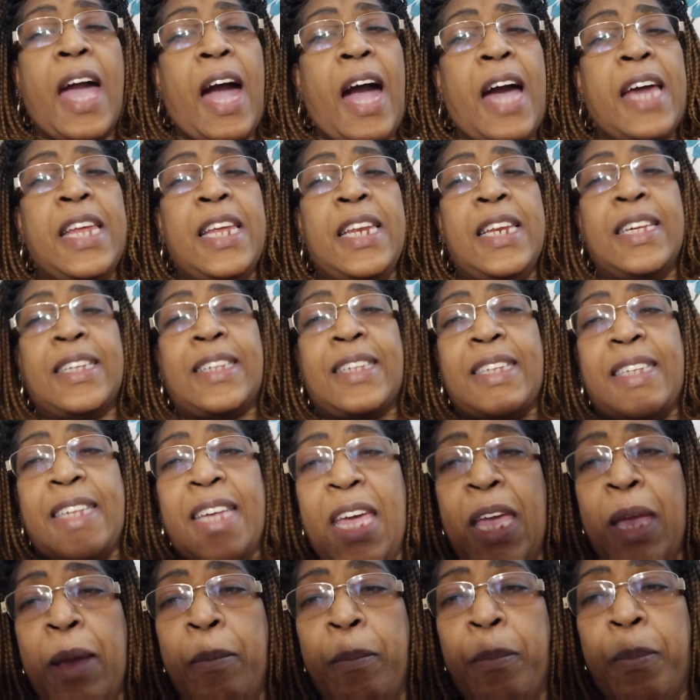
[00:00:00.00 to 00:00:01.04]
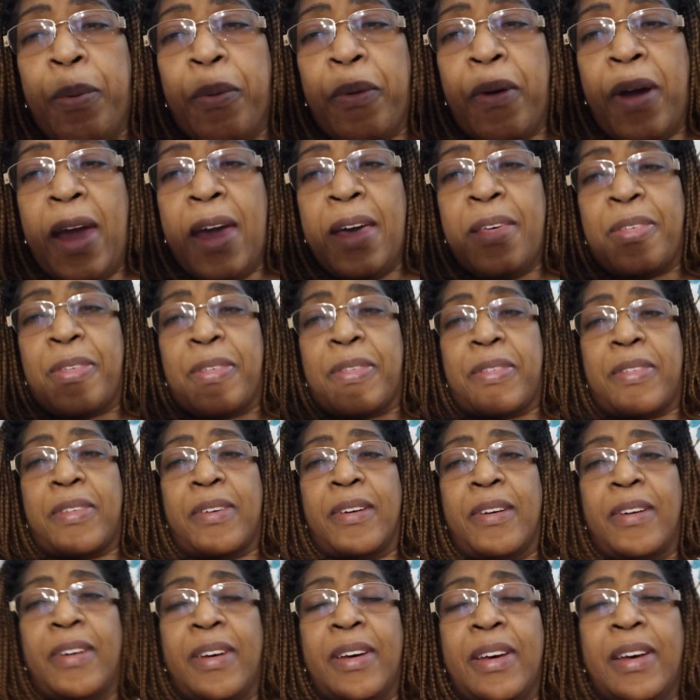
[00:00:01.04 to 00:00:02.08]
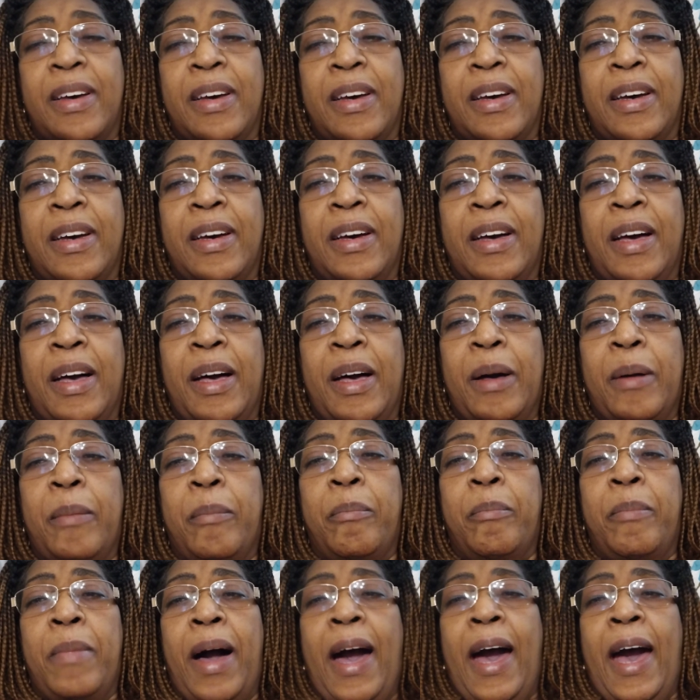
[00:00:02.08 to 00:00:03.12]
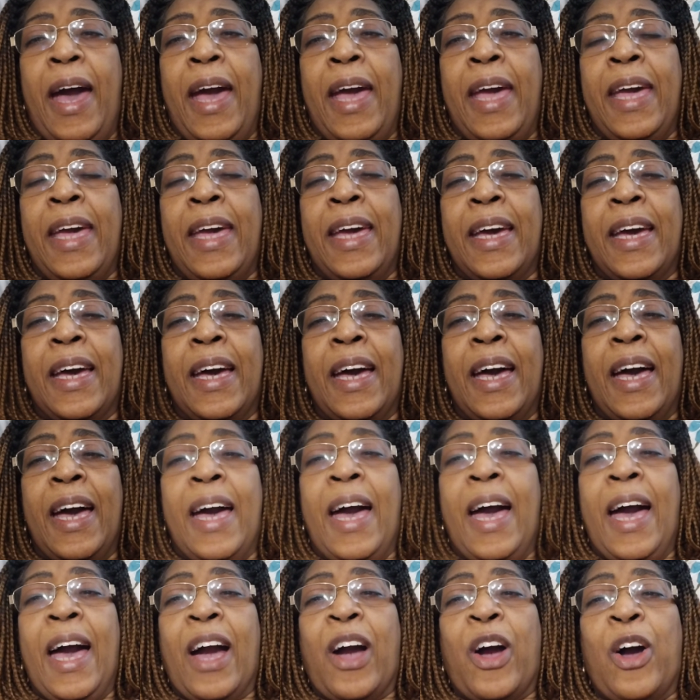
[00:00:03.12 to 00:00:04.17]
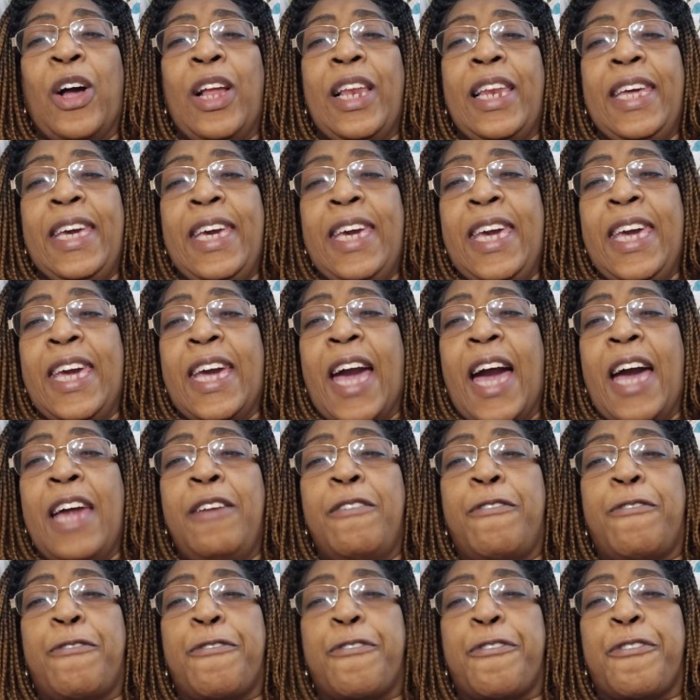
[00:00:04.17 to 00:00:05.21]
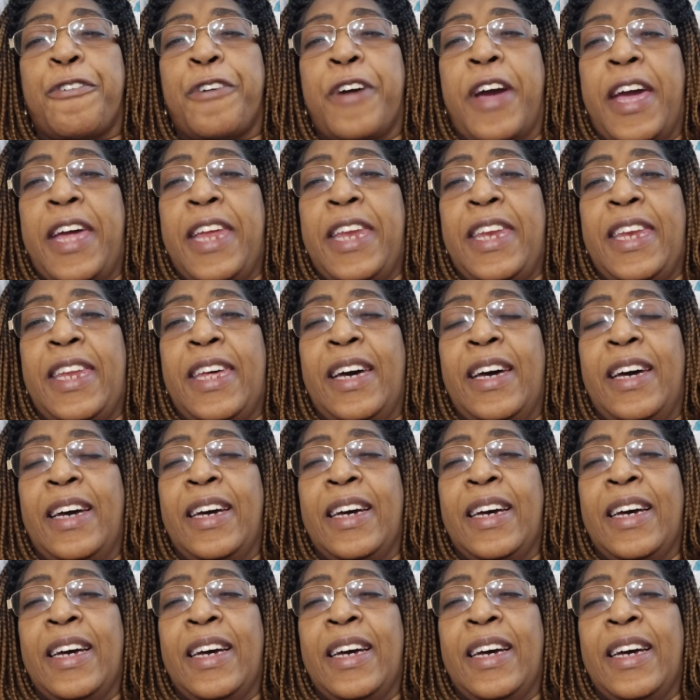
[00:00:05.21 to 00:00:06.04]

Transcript: And in the same breath, my colleague and friend